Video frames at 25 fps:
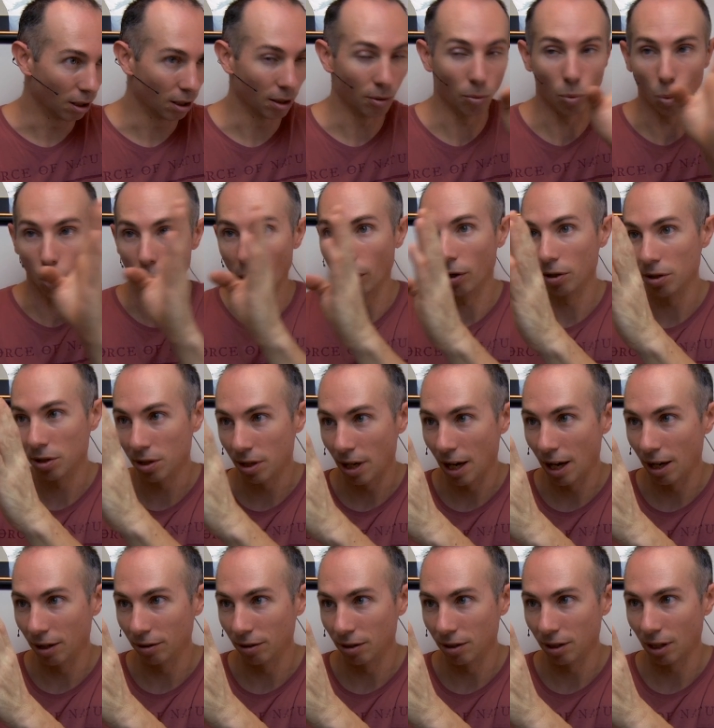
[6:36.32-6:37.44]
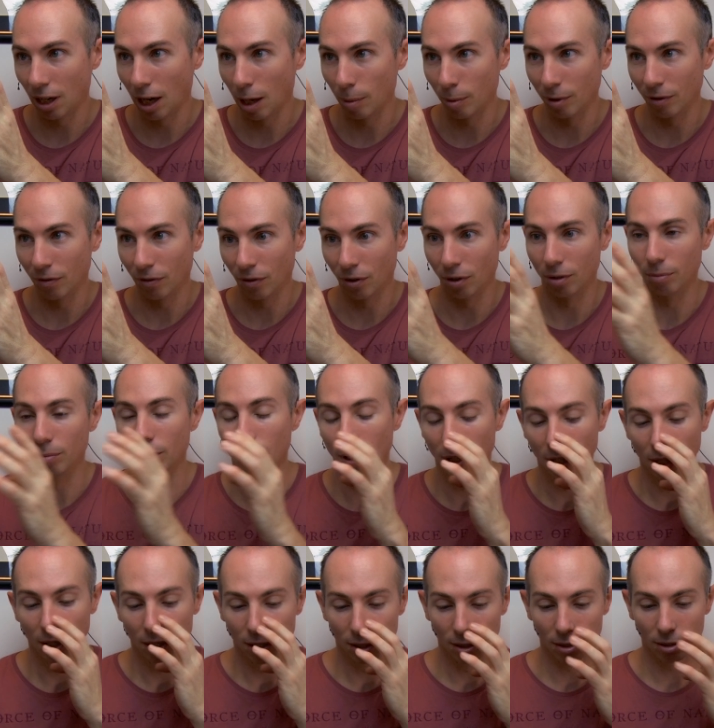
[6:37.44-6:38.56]
where a sound is coming from.
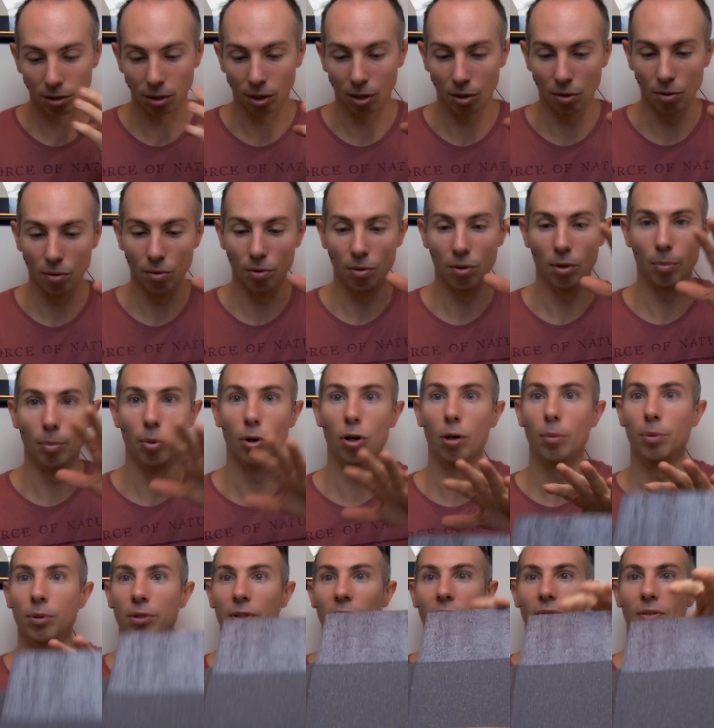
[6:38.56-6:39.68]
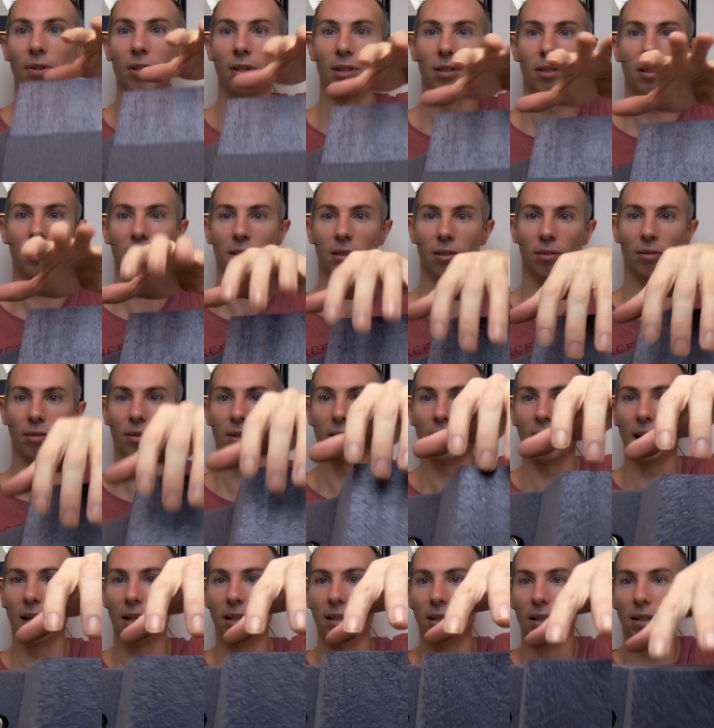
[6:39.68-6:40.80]
So the purpose of this is to
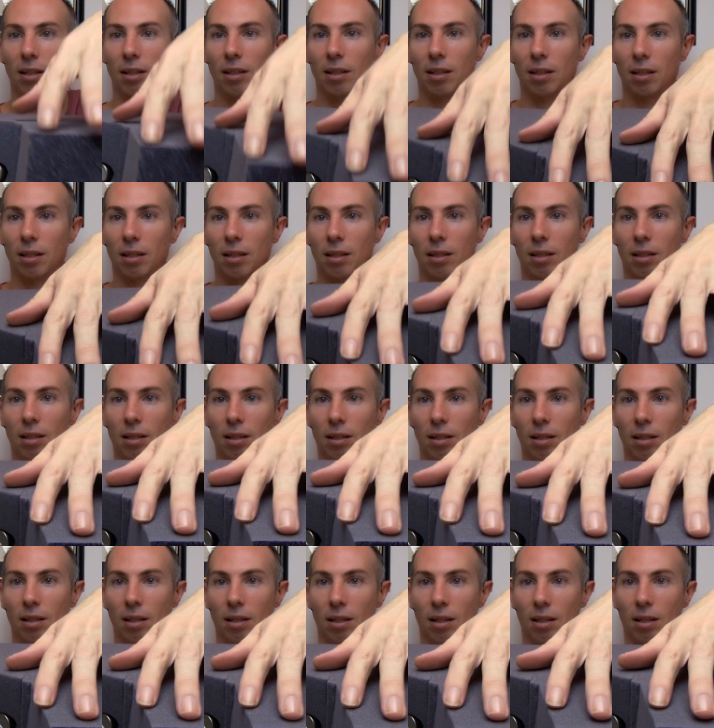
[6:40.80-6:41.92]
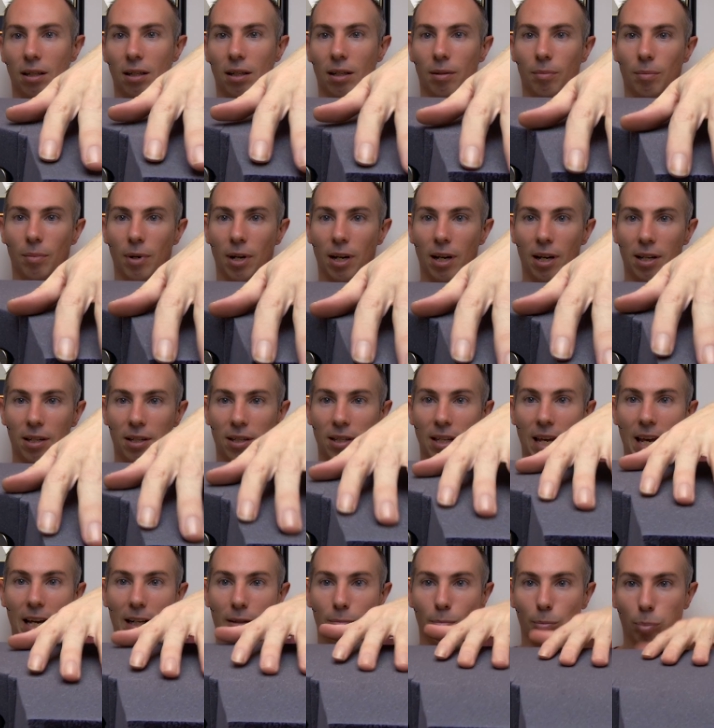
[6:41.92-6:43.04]
create a
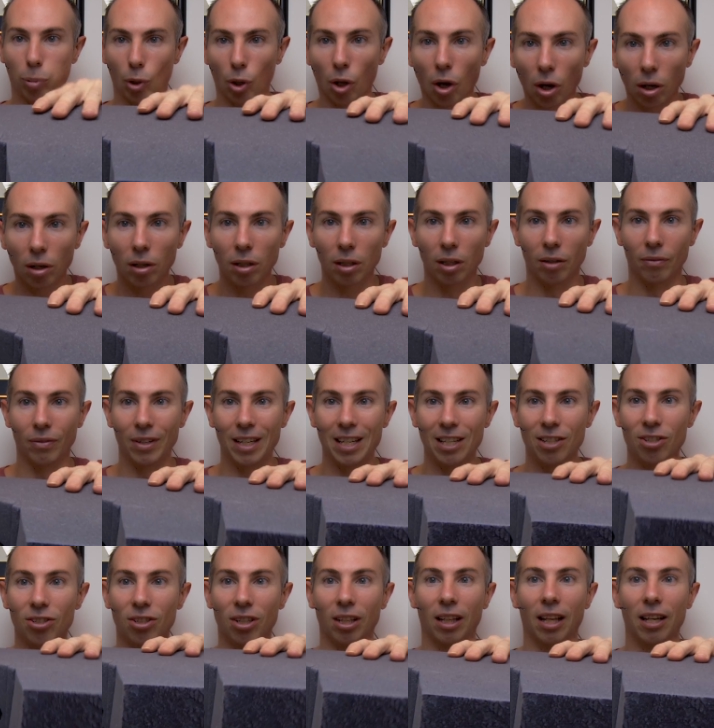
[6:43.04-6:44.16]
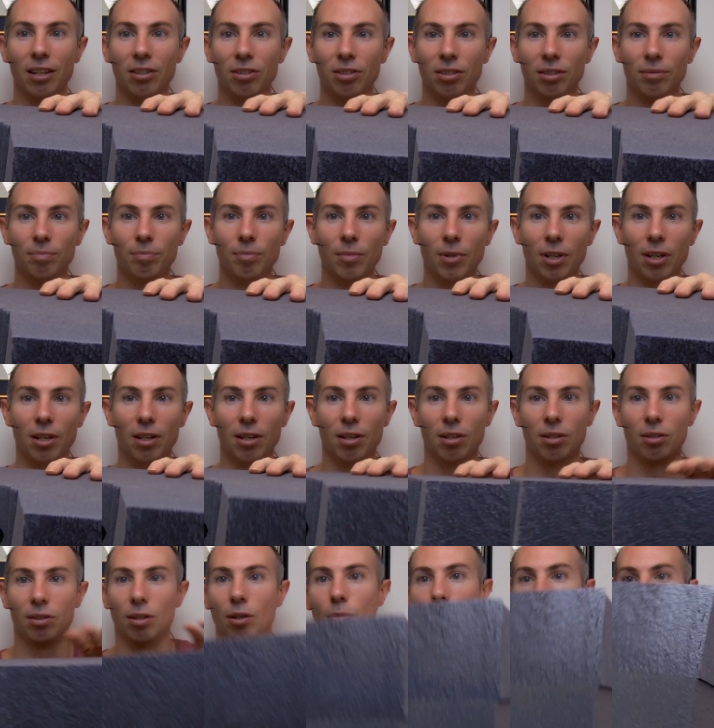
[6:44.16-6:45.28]
sound block of insulation.
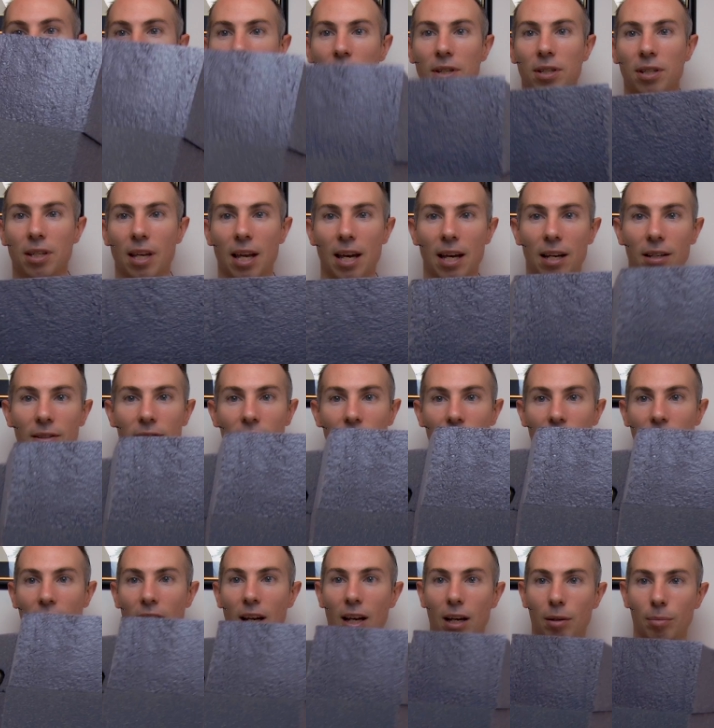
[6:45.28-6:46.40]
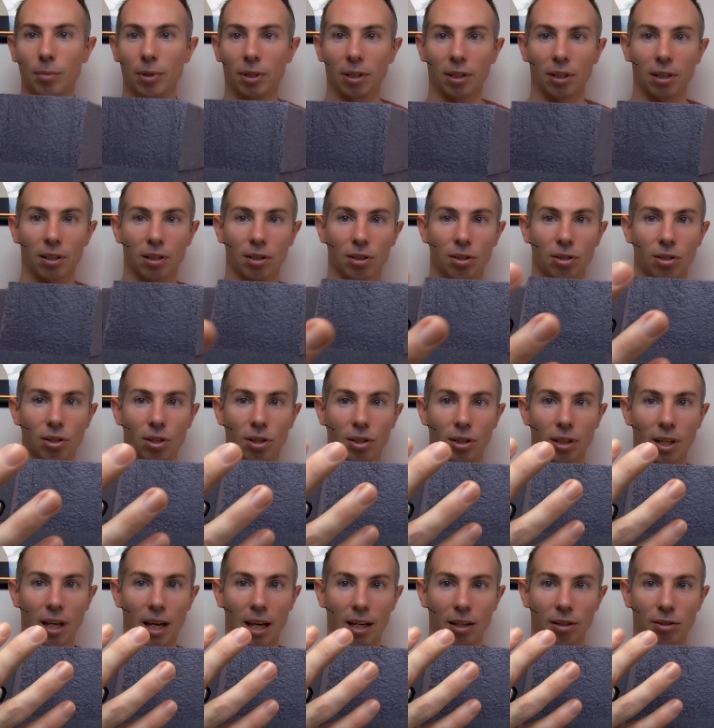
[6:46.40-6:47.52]
So when the sound is coming at a
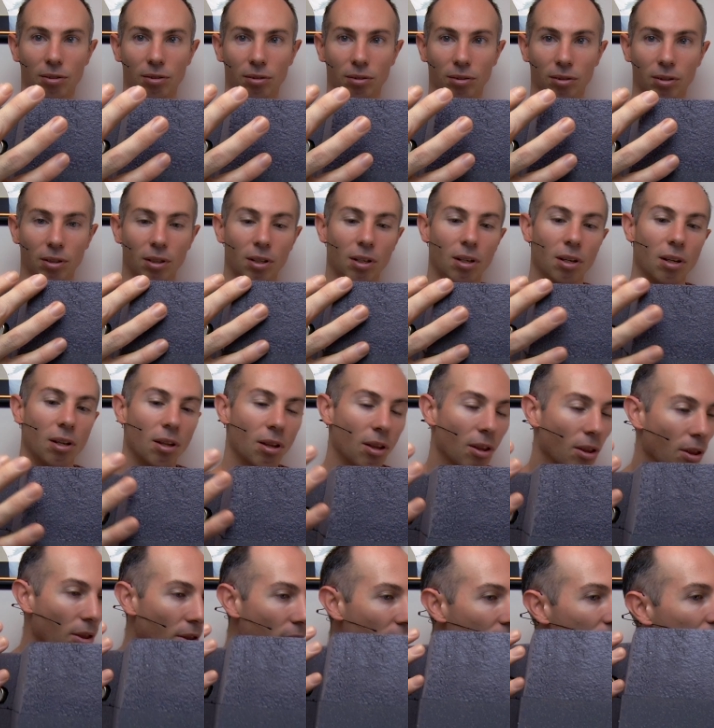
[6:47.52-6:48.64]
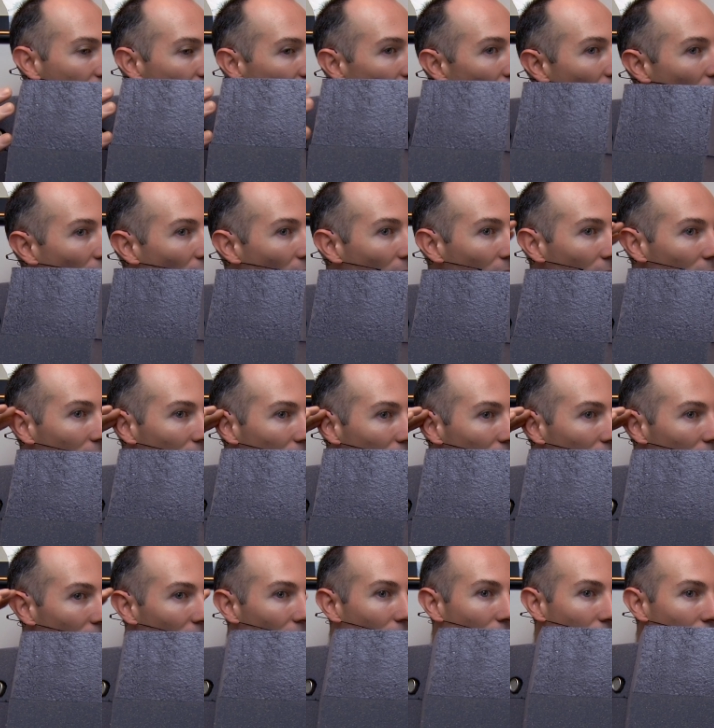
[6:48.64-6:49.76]
certain angle, this side
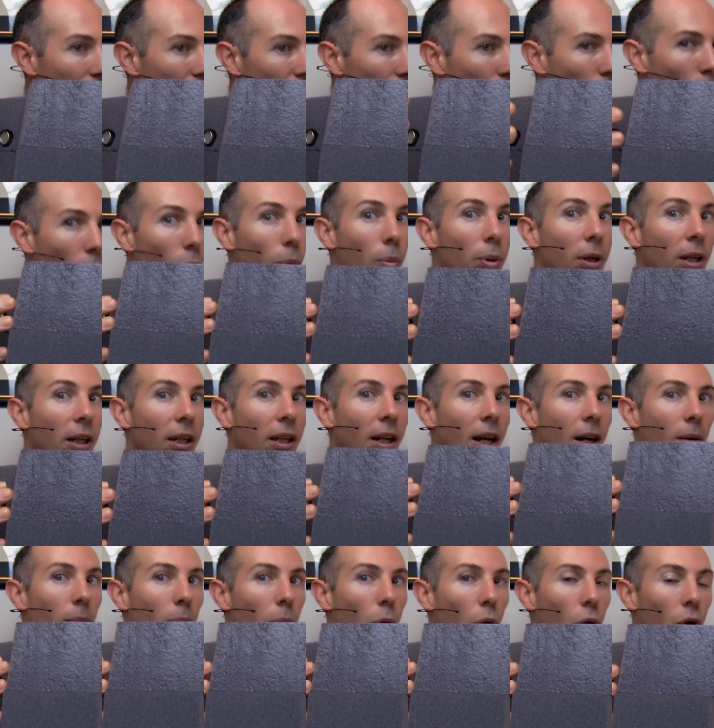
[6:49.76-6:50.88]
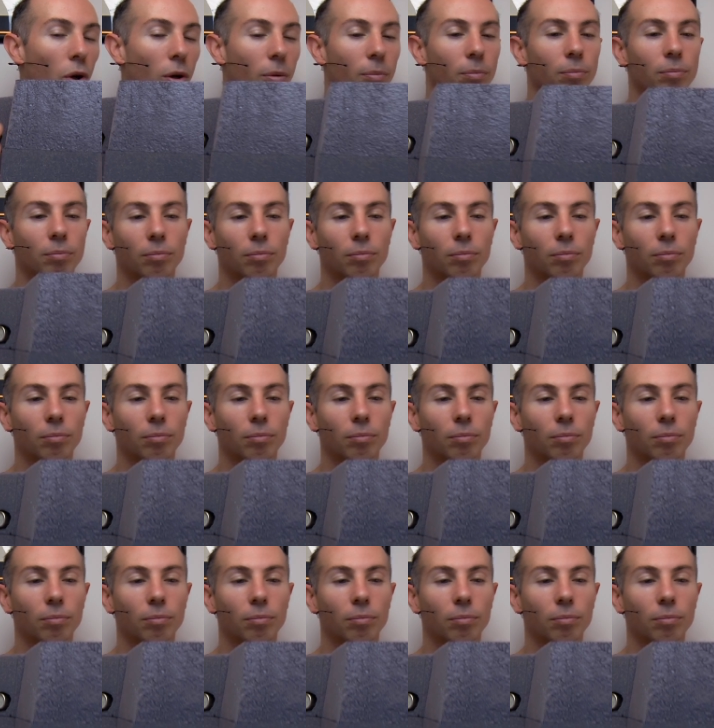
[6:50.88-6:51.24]
will pick it up more.